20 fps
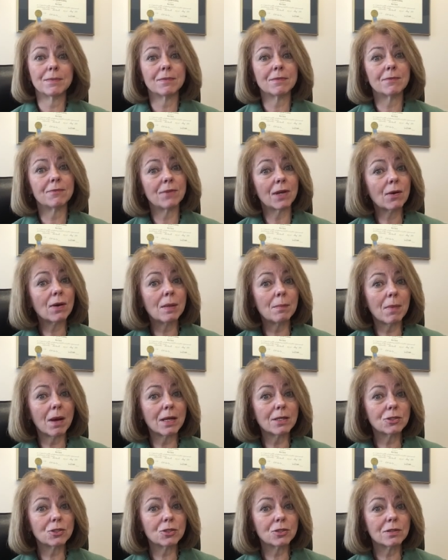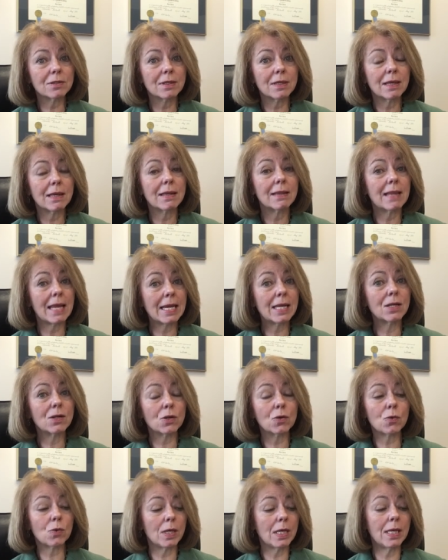very much, they can
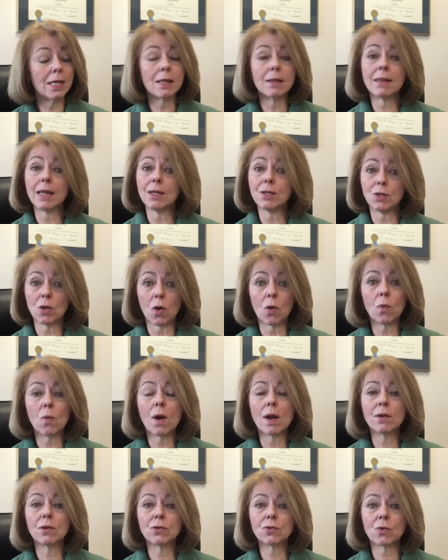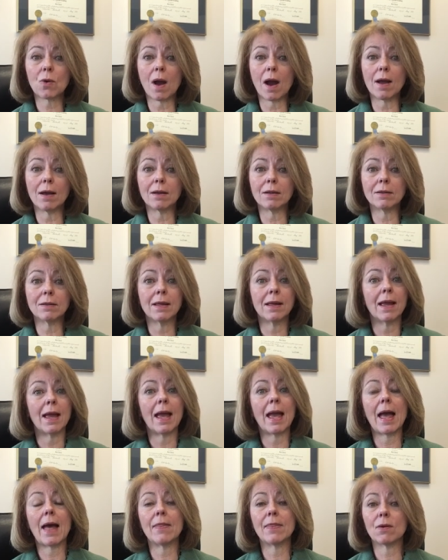agree they don't want a trial,
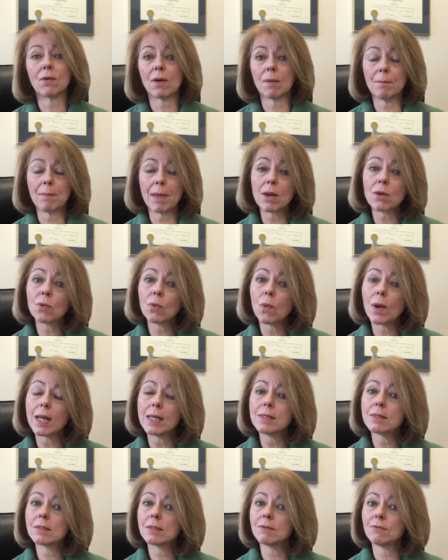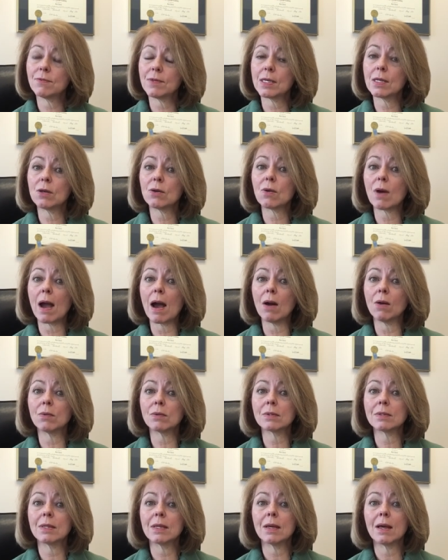and there are better ways to figure
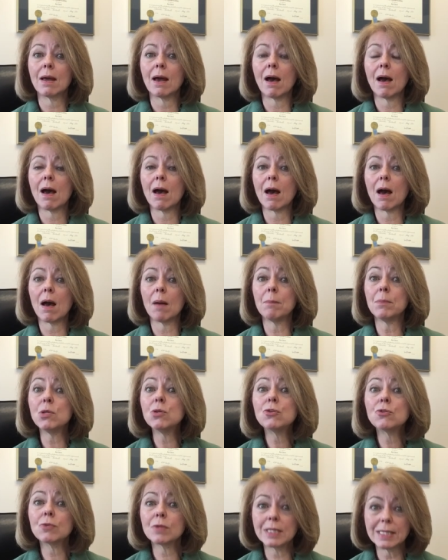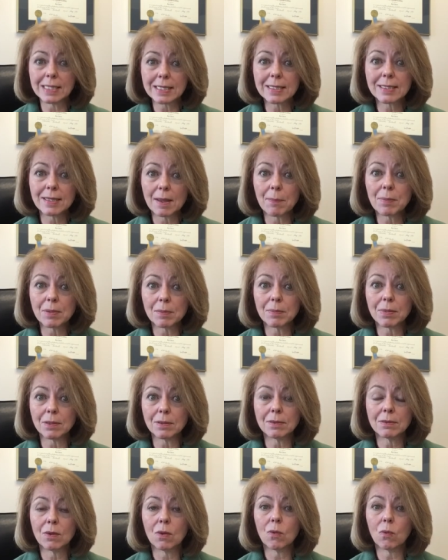out a mutually
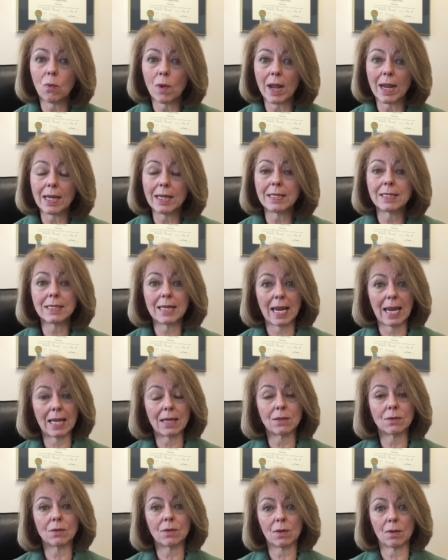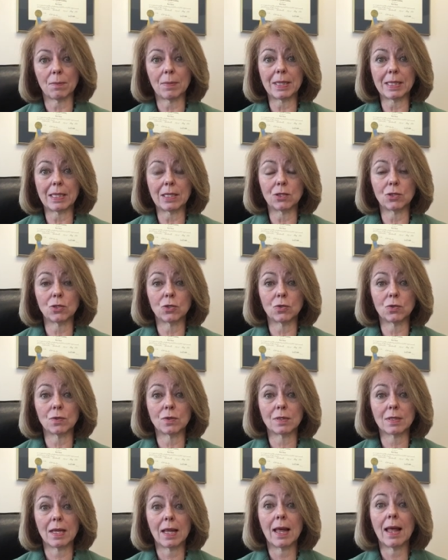acceptable way to handle their big
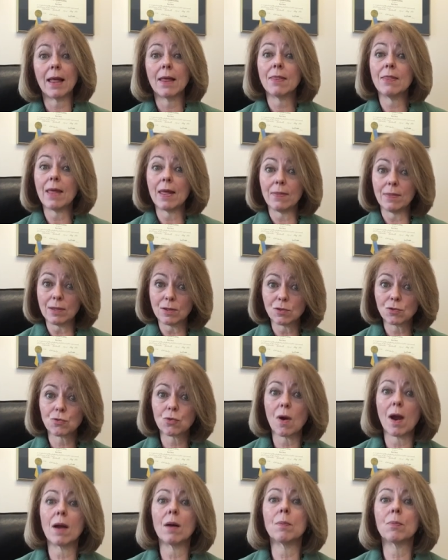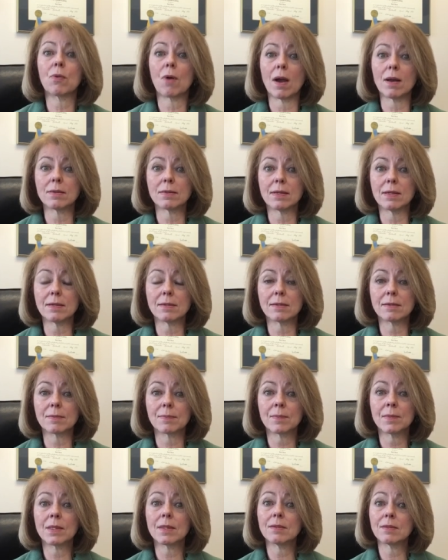issues than this trial process.
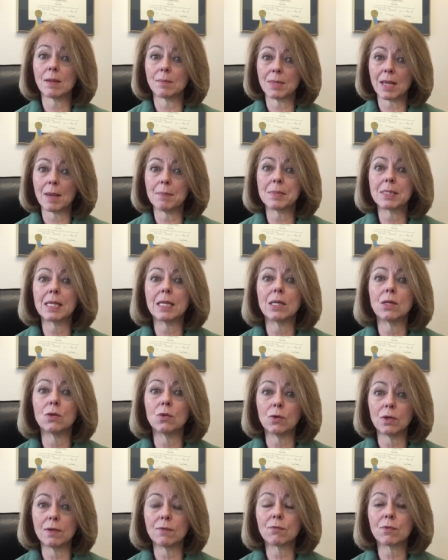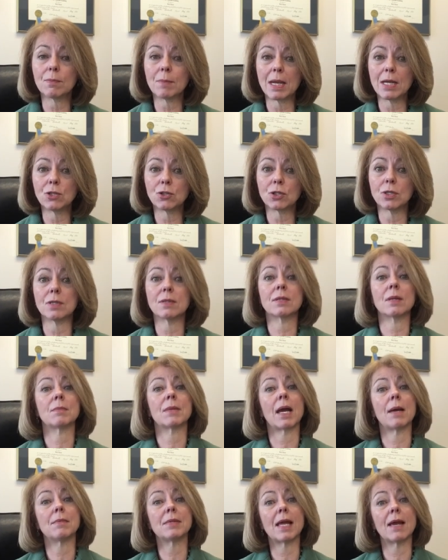Sometimes getting good information,
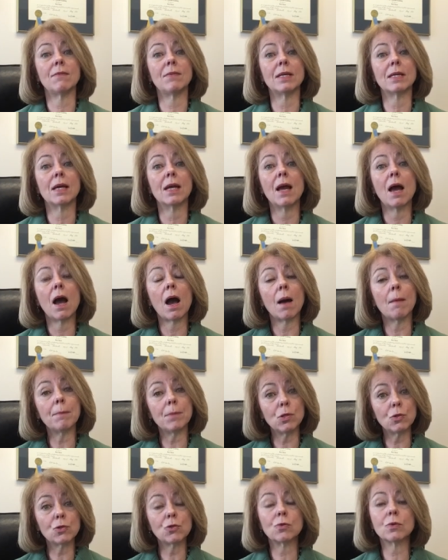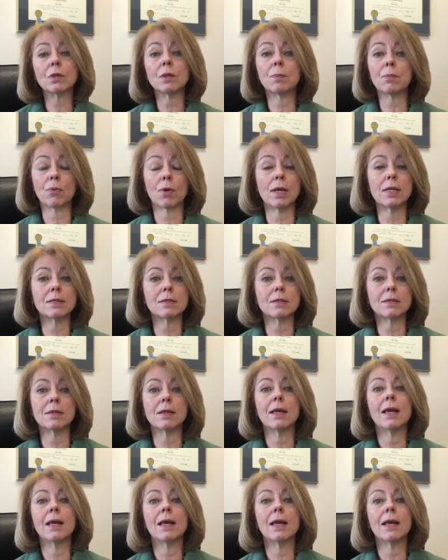sometimes having a mutual appraisal.